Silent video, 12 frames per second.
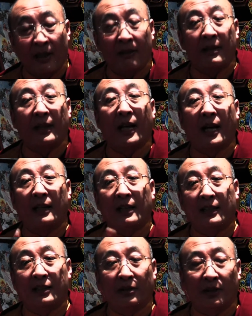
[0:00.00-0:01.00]

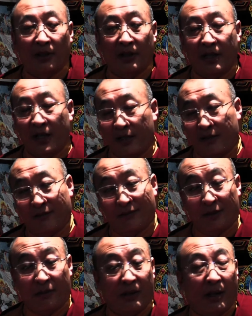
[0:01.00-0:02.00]
Regardless your intention,
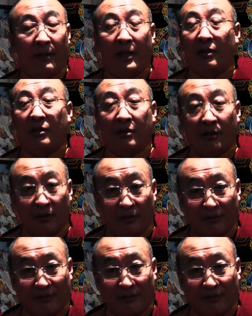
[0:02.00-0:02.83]
you damage your children.